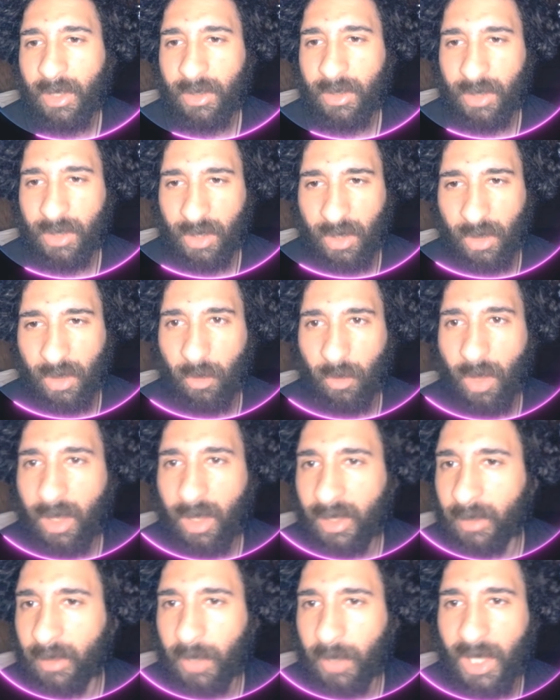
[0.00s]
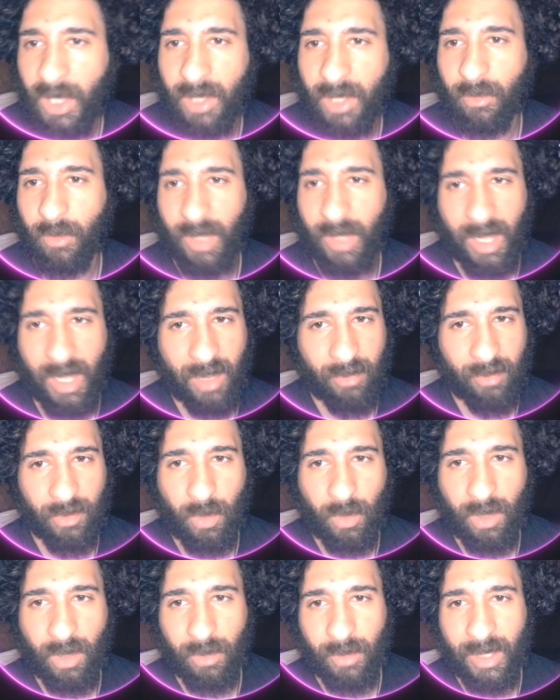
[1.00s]
secure wallet, but we have the
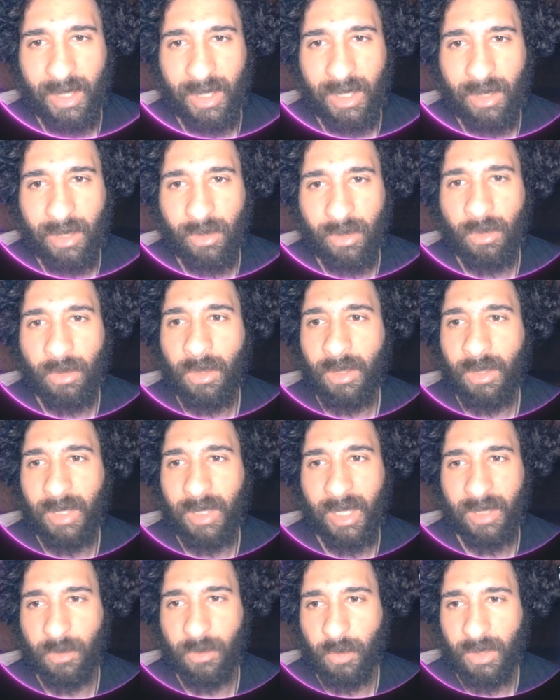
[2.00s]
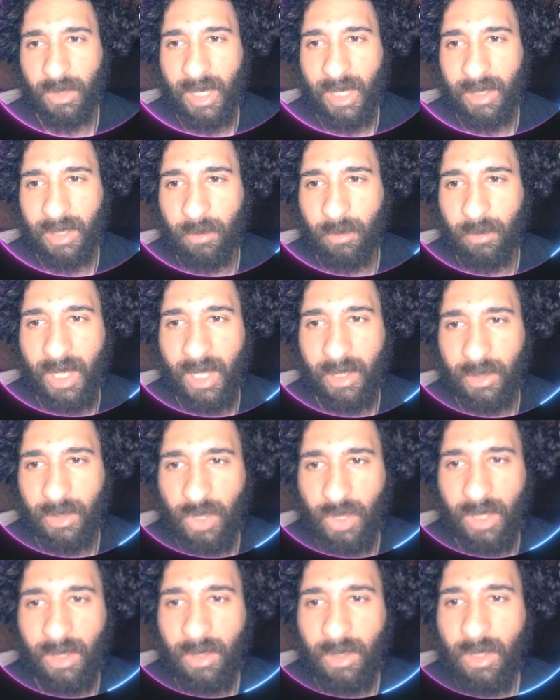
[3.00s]
wallet right here that is protected by the
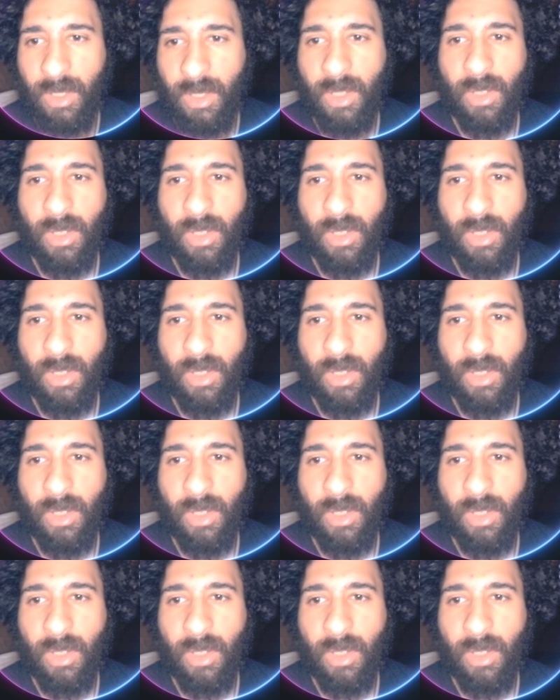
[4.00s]
chain.